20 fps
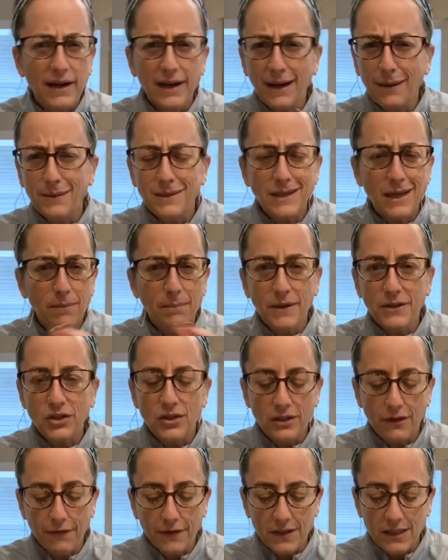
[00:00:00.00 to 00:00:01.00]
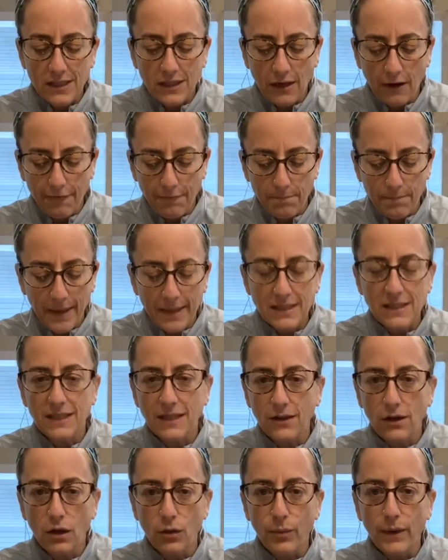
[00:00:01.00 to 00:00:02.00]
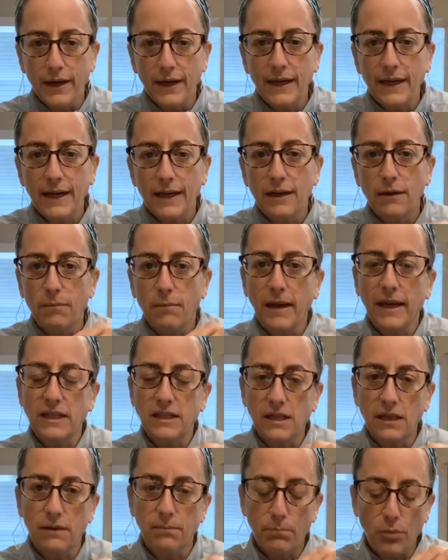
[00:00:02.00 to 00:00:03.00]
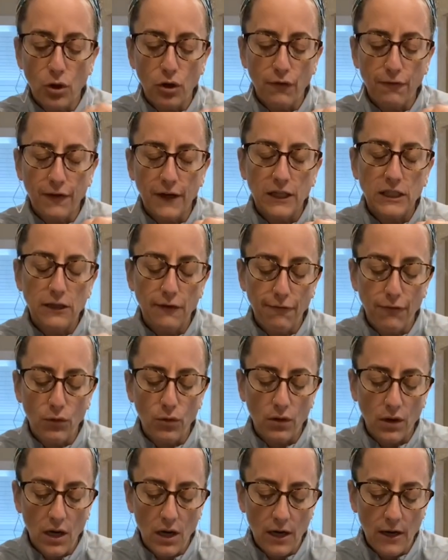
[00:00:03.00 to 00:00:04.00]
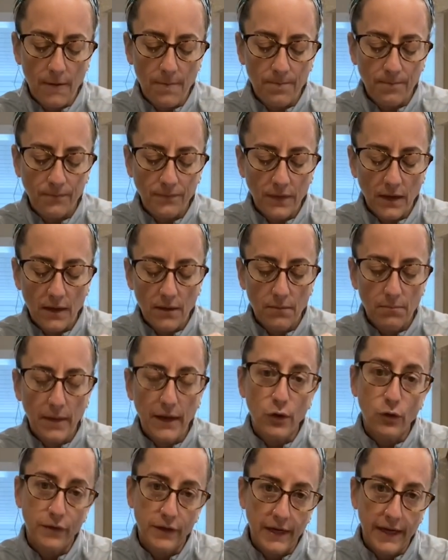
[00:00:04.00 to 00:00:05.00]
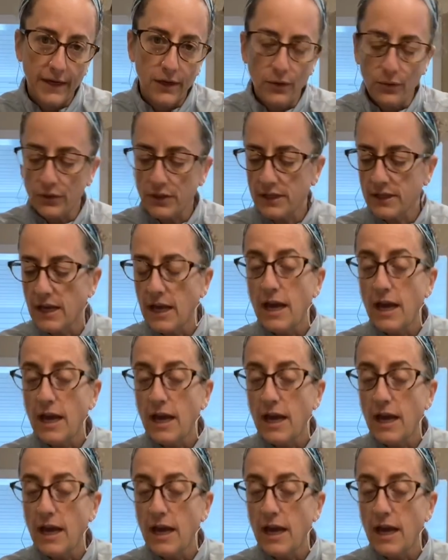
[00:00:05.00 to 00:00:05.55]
I just got a bunch of different stuff mixed in already, and it makes it perfect for my overnight oats.